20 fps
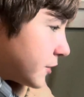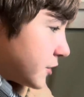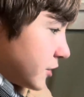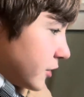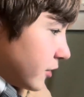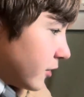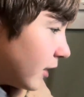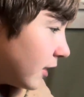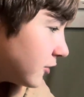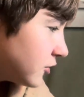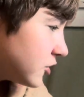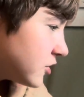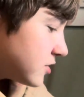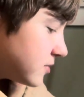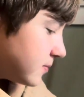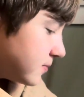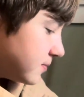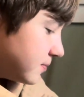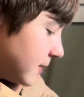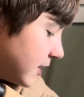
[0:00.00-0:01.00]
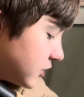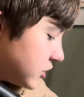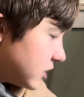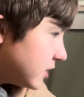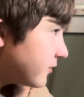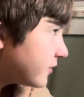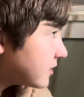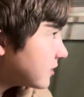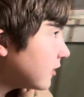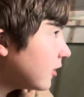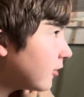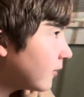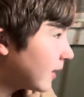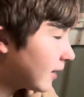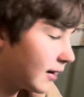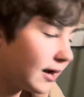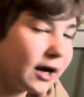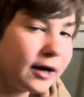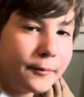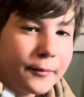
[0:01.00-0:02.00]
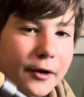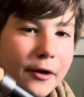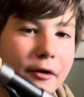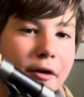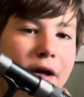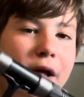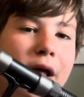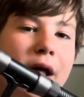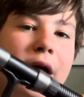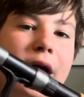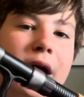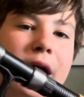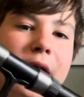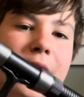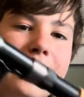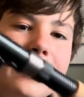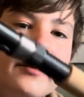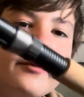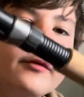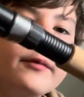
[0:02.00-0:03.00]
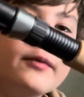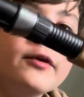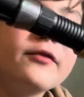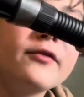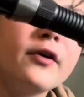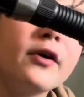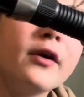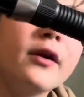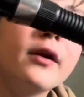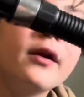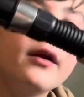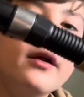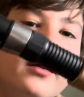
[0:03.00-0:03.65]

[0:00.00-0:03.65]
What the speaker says: so I'll just mention if it's an all-around combo, and then we'll move on.